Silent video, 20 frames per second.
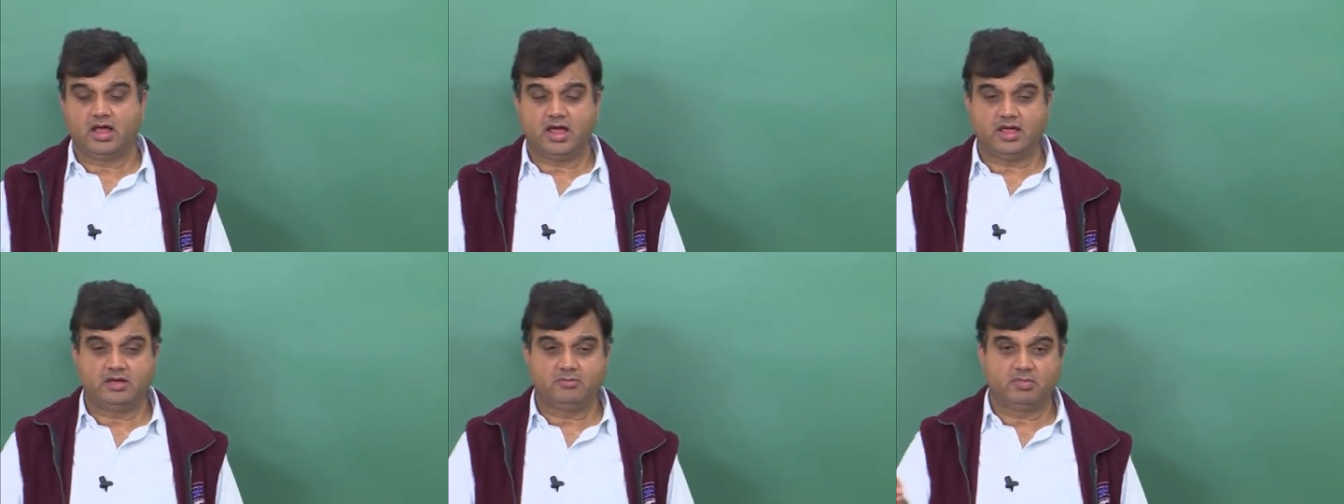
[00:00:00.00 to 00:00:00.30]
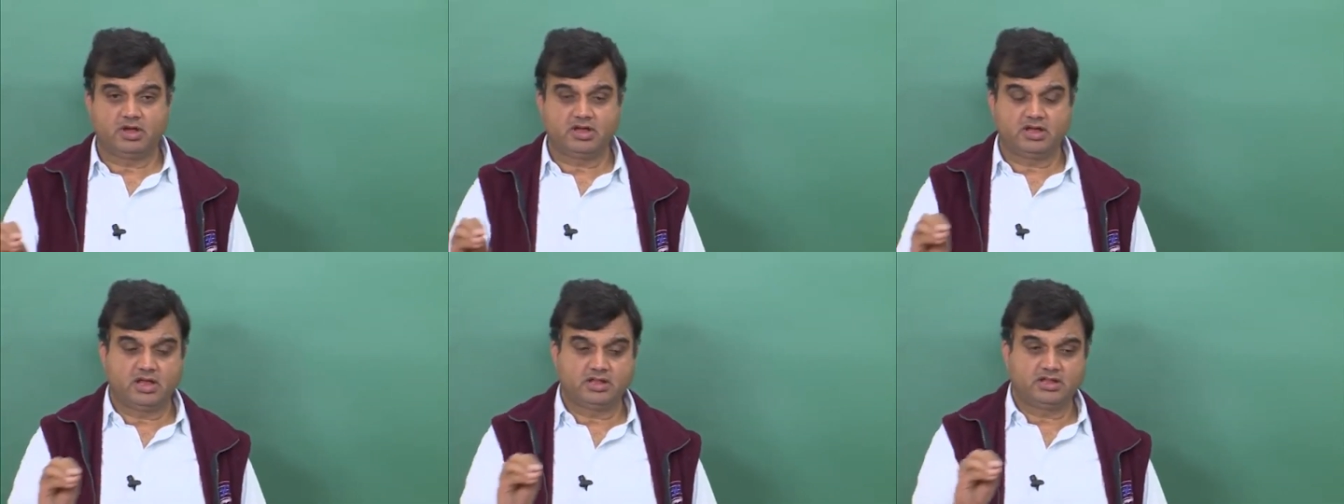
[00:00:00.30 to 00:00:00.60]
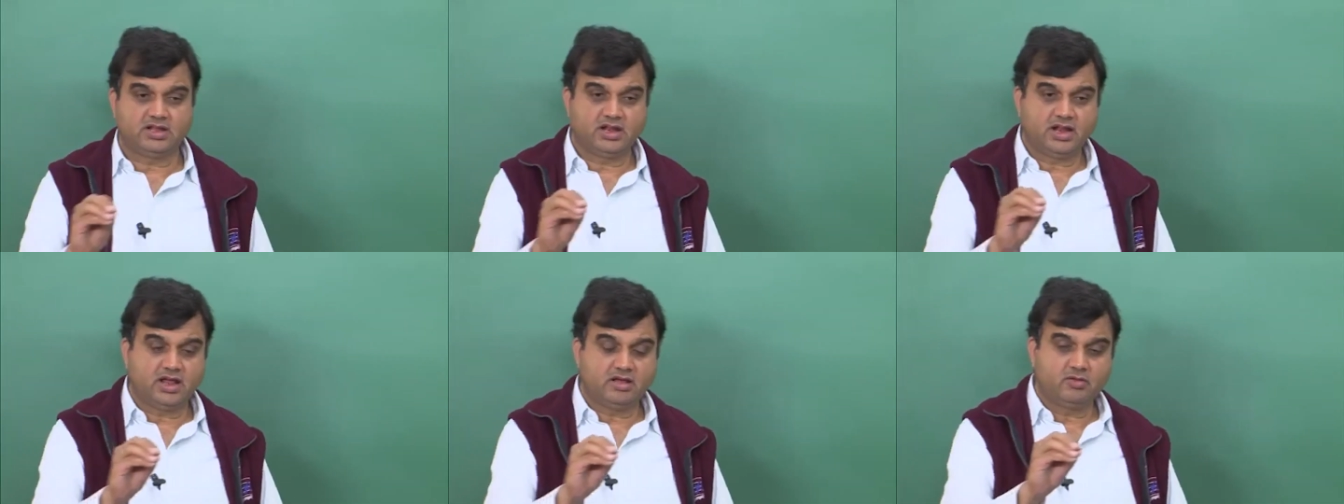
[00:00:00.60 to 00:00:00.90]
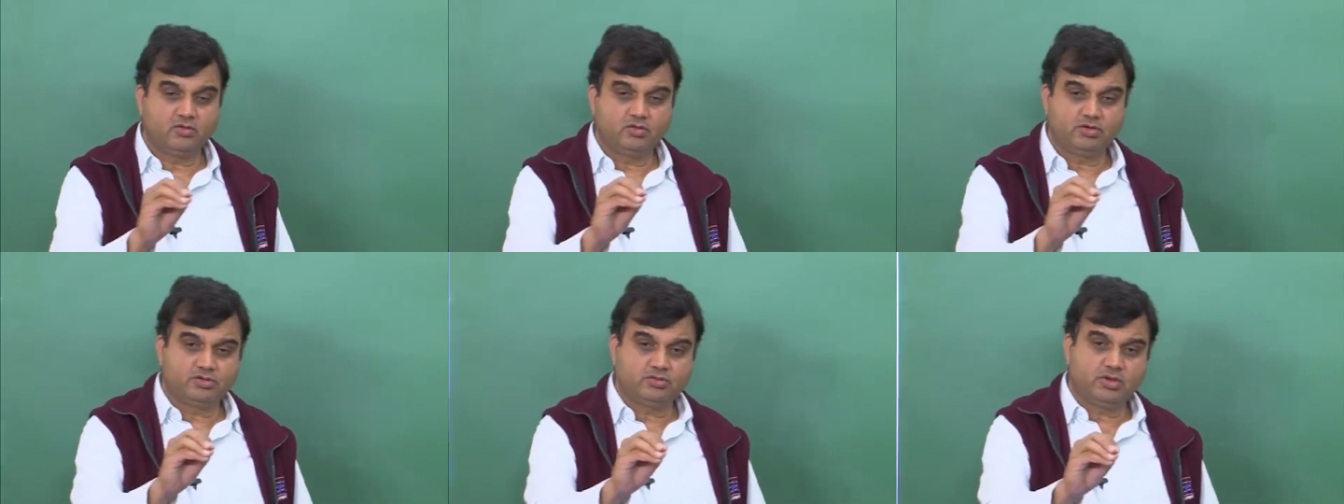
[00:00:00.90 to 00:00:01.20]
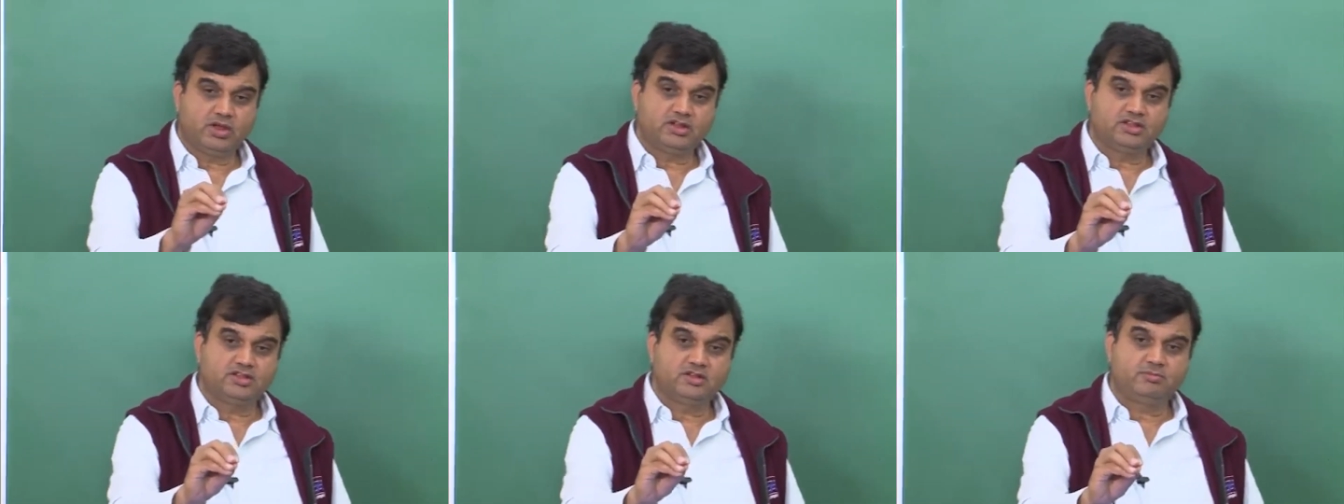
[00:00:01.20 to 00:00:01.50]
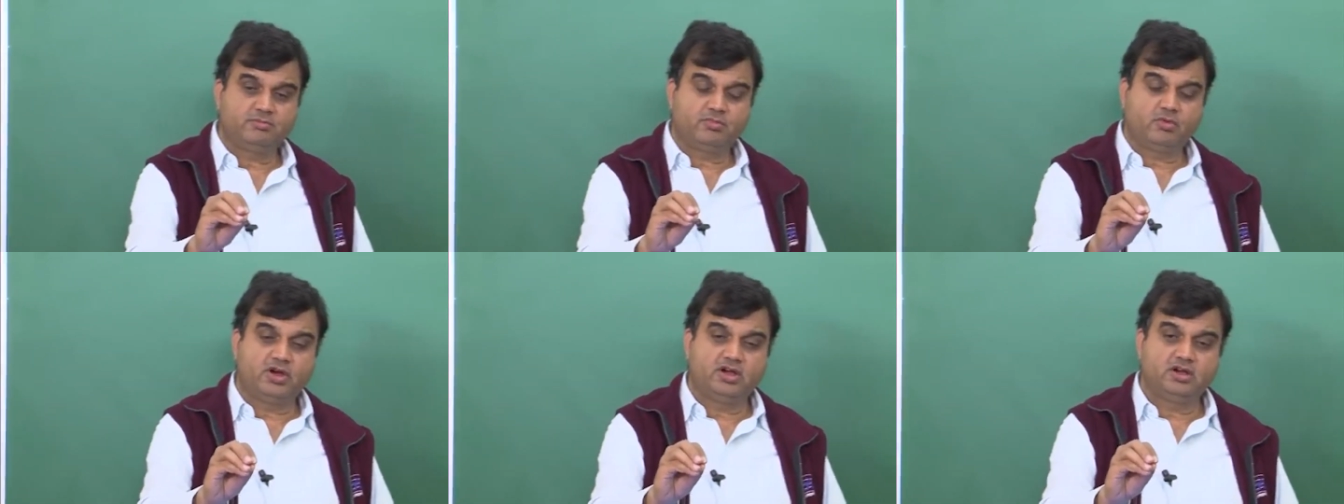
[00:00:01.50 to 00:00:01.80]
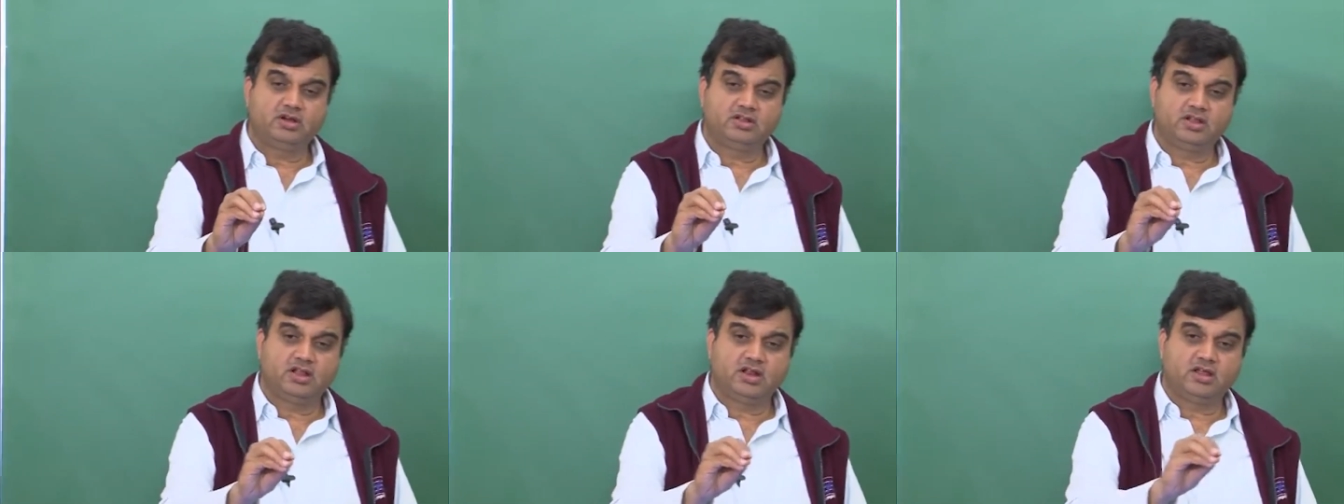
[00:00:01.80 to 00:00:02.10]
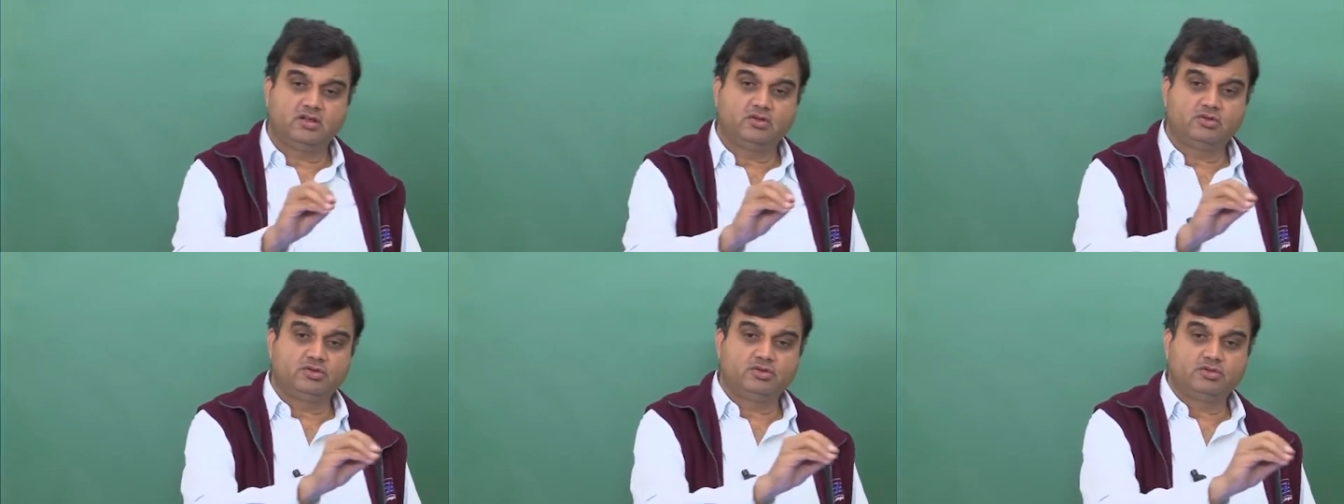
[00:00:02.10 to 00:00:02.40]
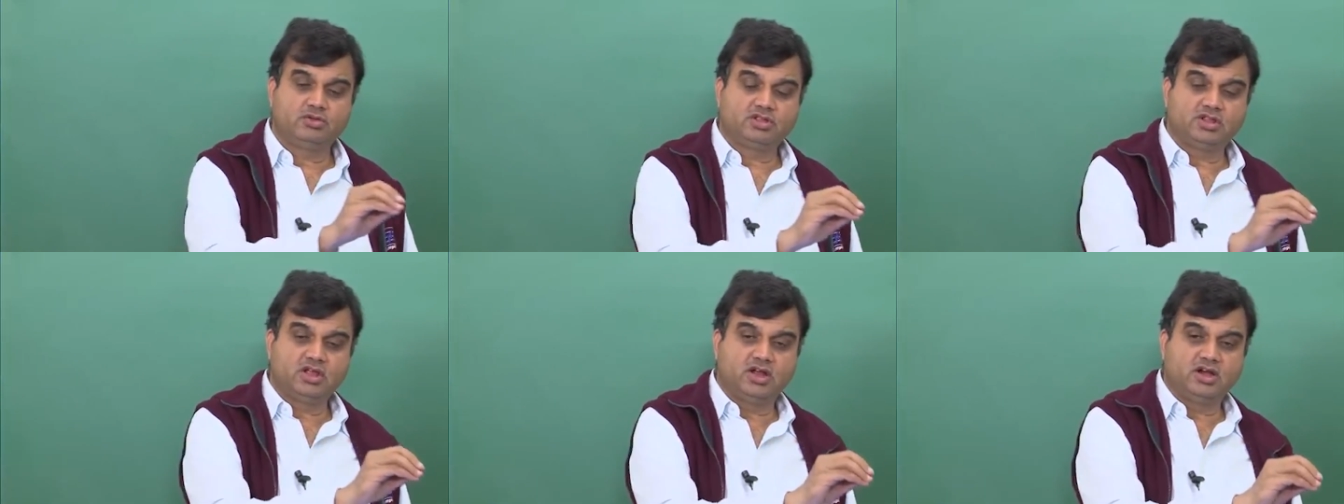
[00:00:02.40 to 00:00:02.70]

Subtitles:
then I go to another point, then I go to a